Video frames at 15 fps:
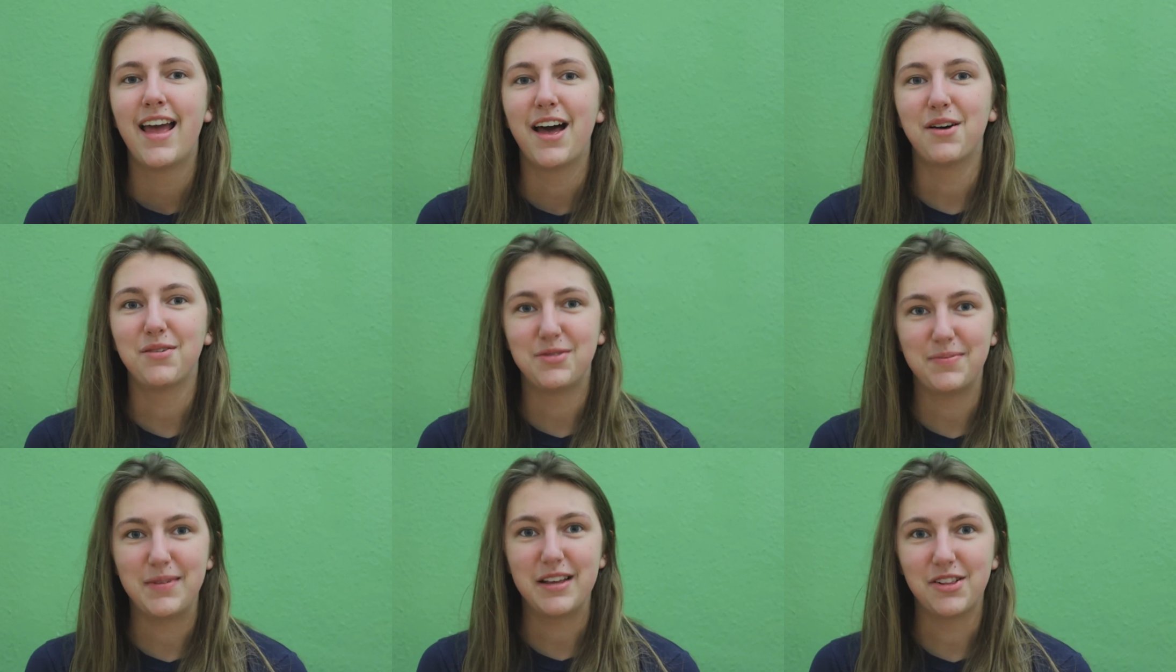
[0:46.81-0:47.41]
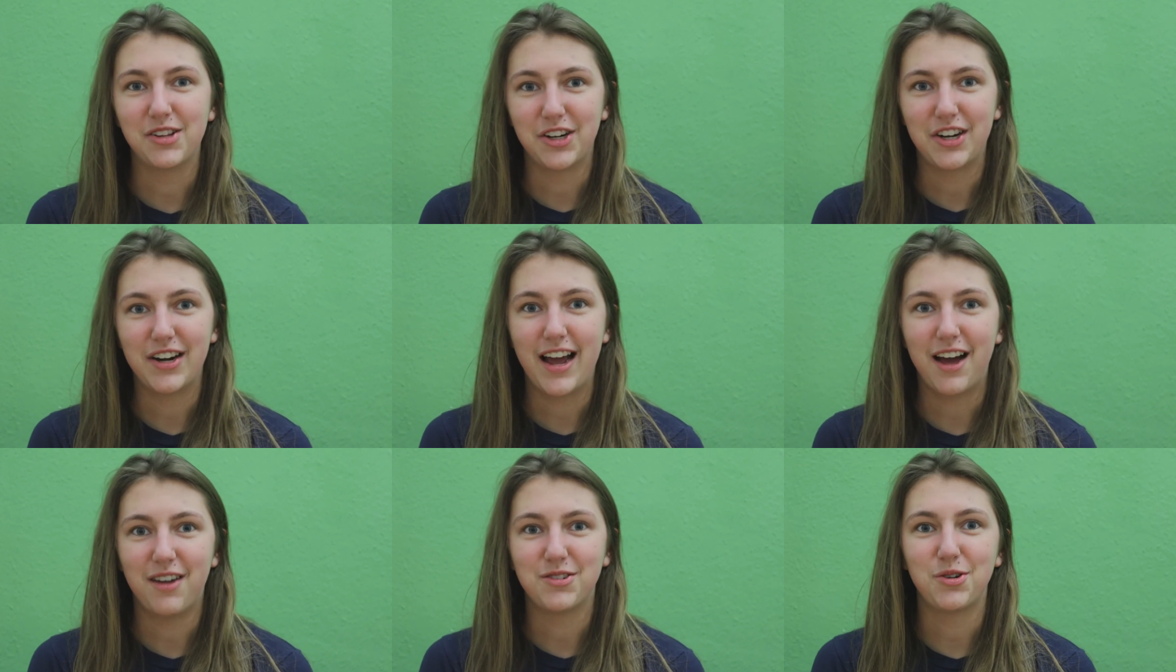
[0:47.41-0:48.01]
helped me
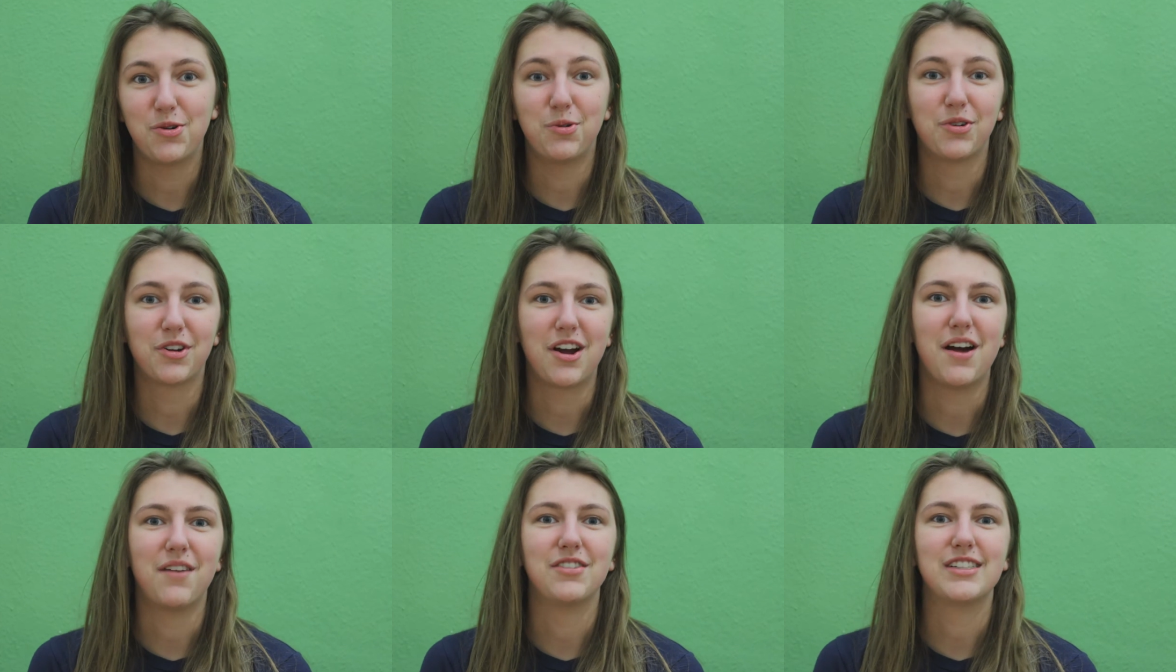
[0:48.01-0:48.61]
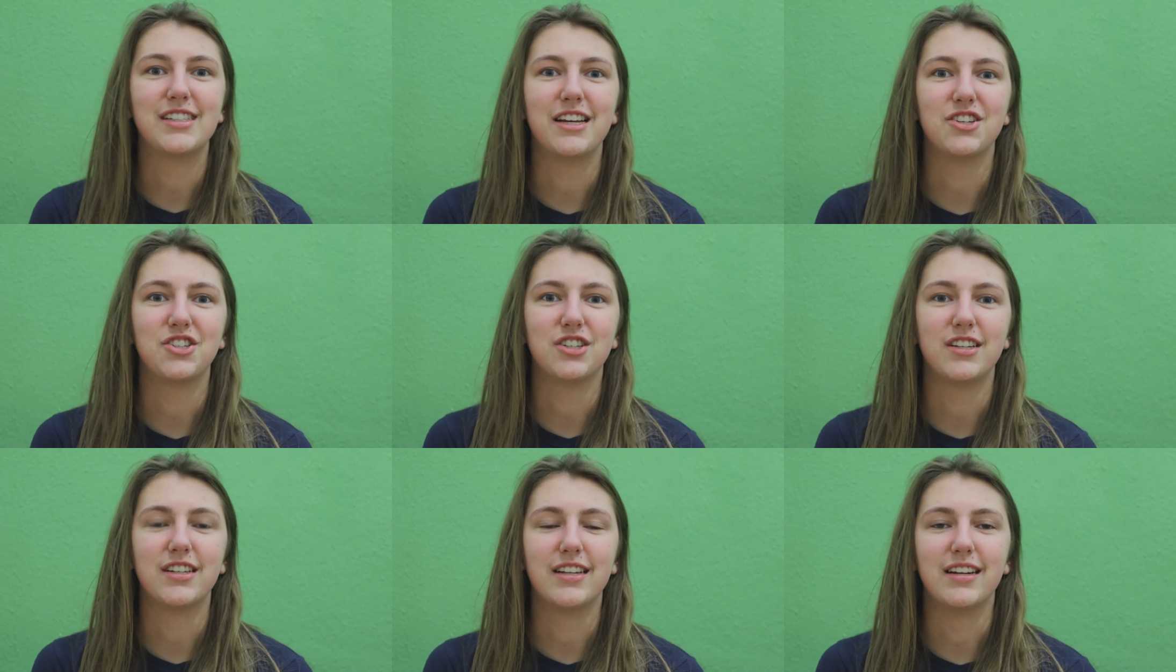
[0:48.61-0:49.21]
learn how to hold a
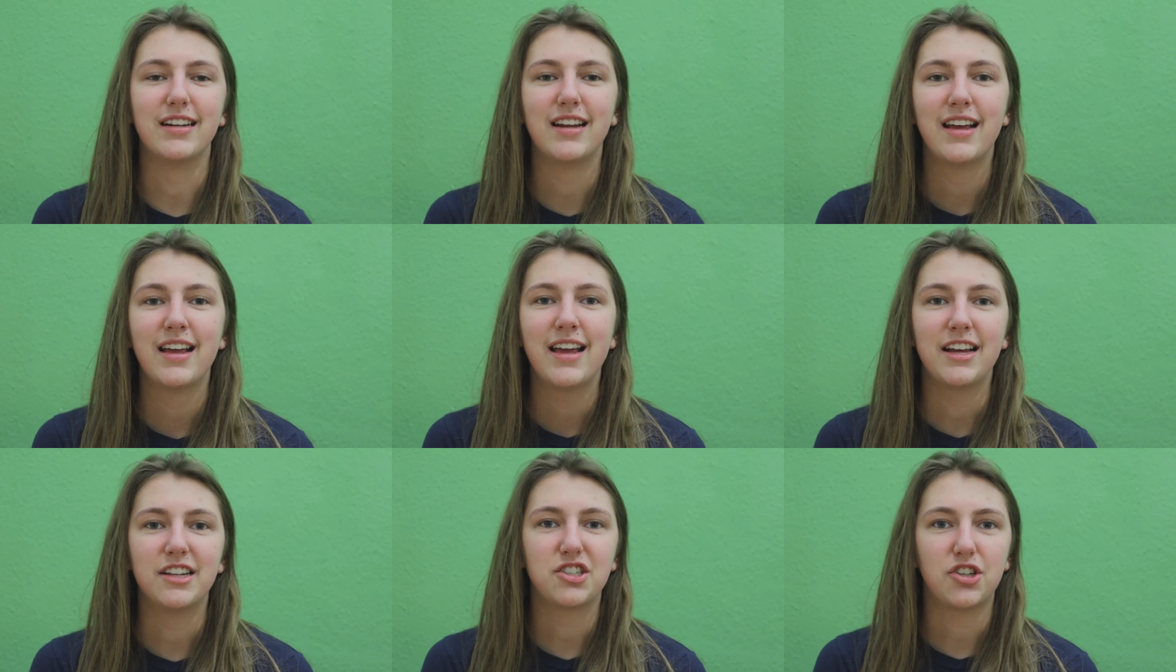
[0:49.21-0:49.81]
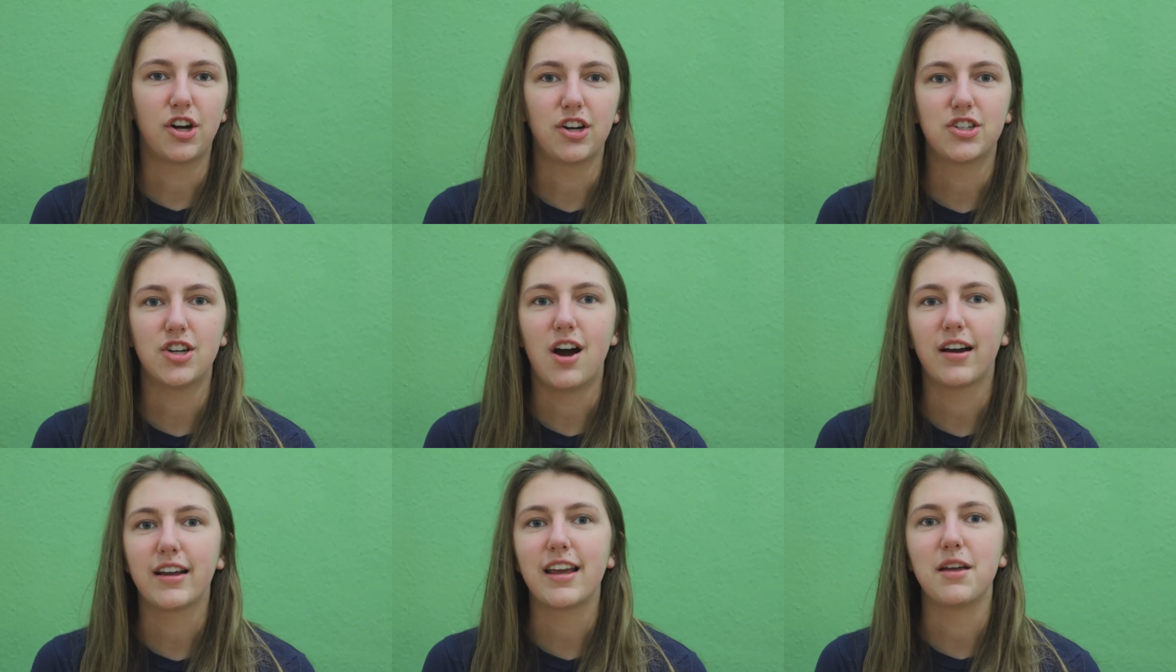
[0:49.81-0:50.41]
conversation and start
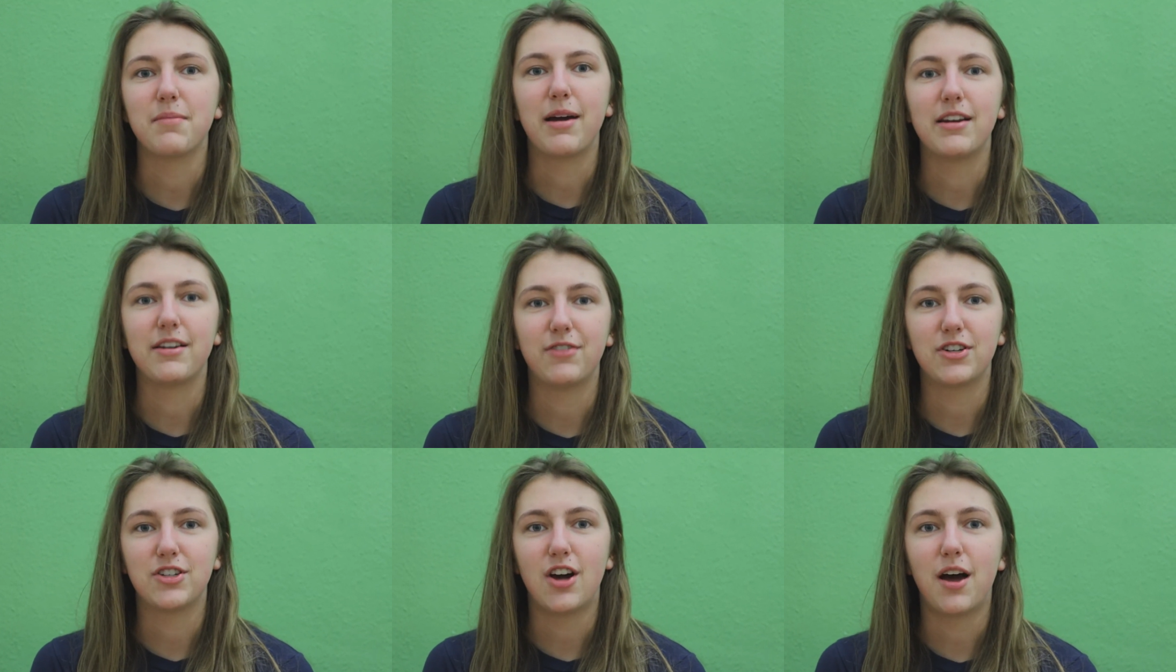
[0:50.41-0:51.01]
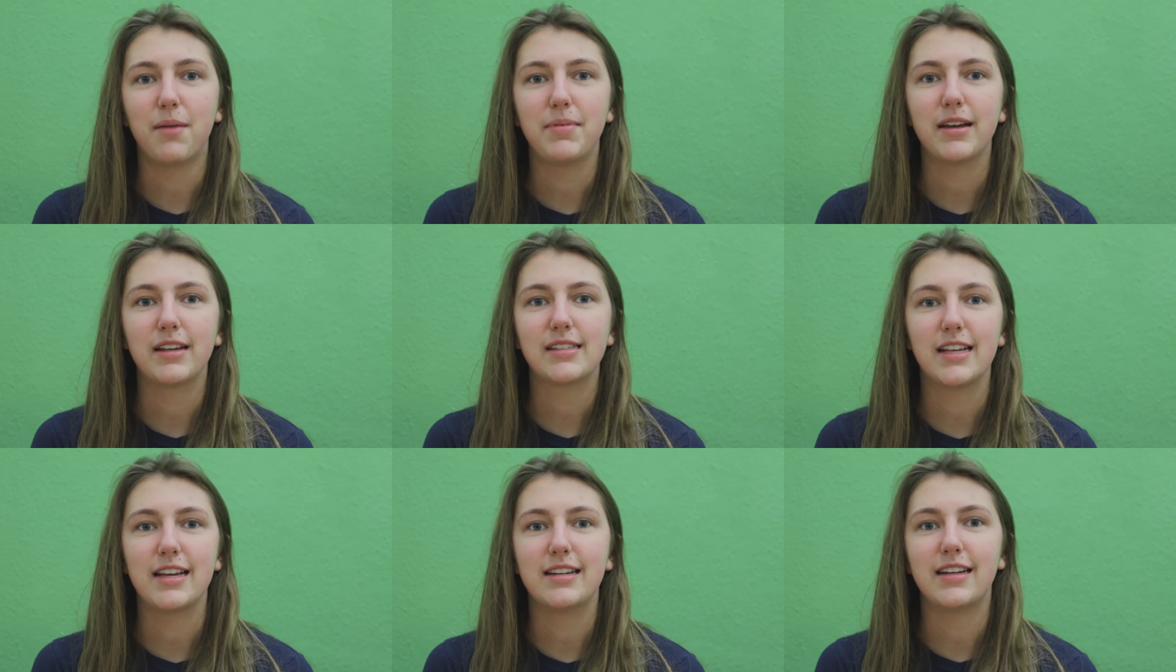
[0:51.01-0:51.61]
talking about different
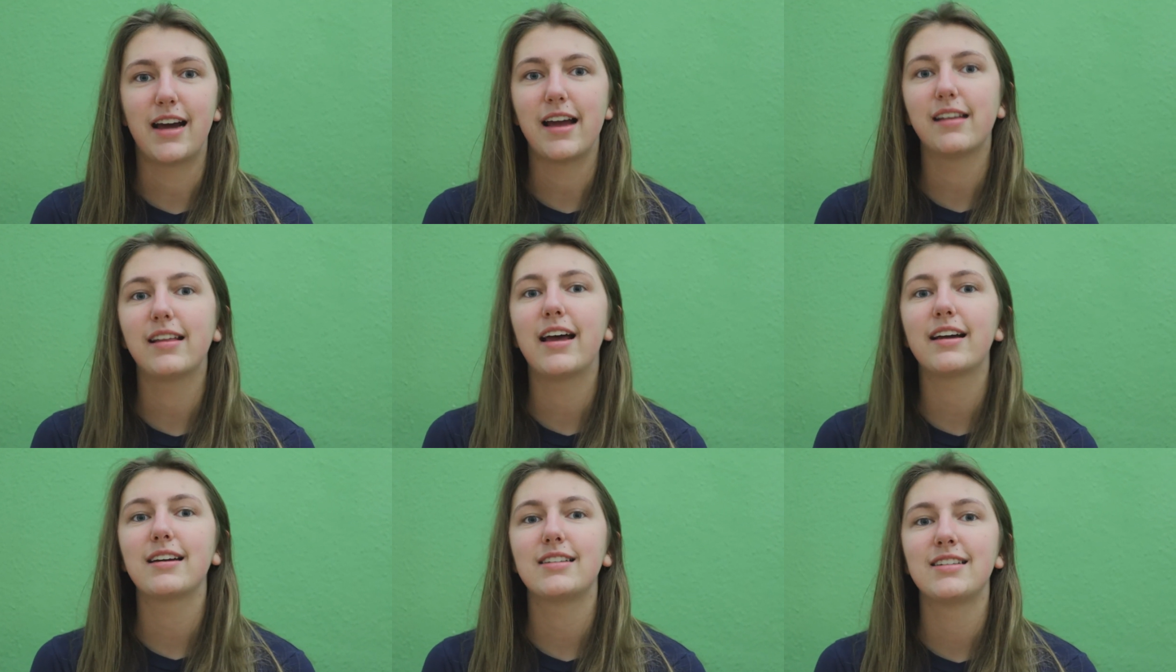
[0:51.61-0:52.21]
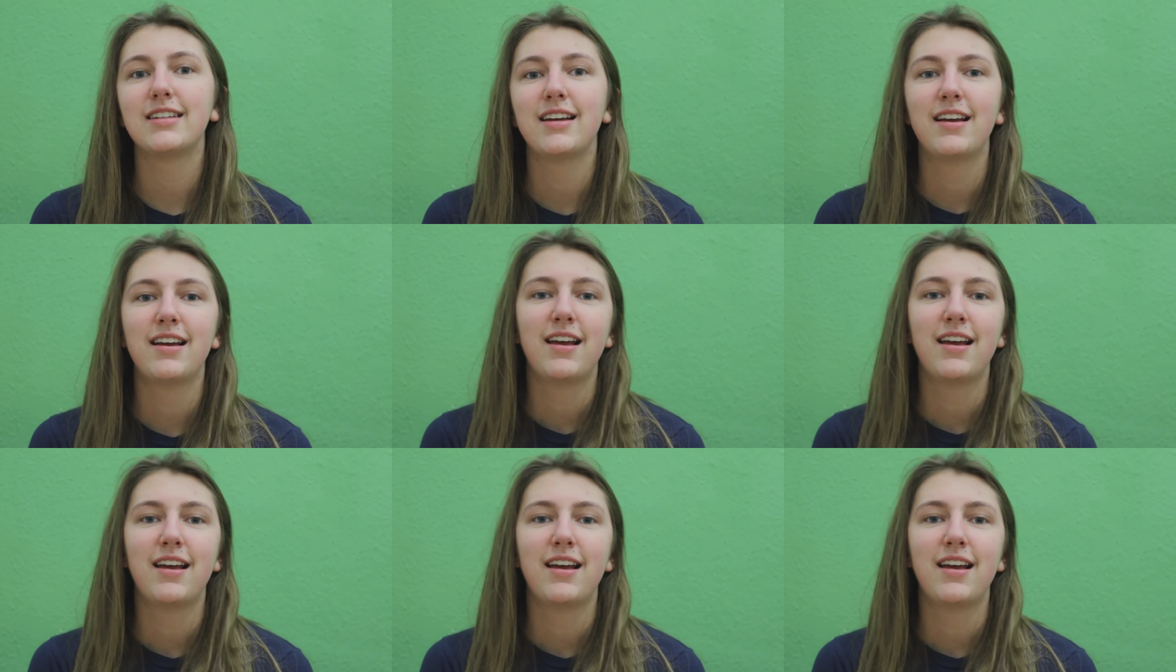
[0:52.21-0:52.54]
topics in dialect.